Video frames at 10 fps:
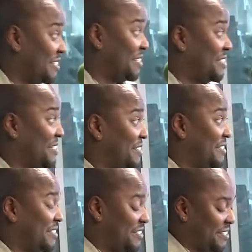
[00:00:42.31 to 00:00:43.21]
What's that
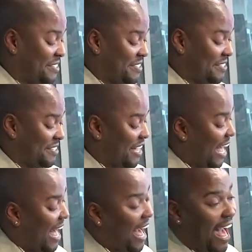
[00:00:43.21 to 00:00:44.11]
got to be worth?
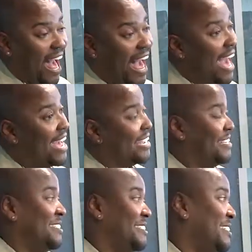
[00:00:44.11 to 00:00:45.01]
A.
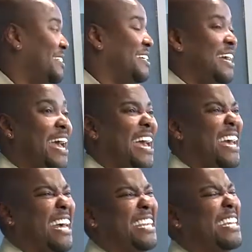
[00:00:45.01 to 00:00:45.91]
Because their
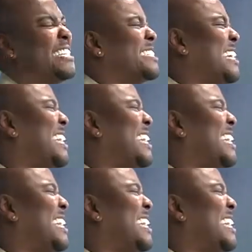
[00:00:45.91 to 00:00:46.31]
at son's least,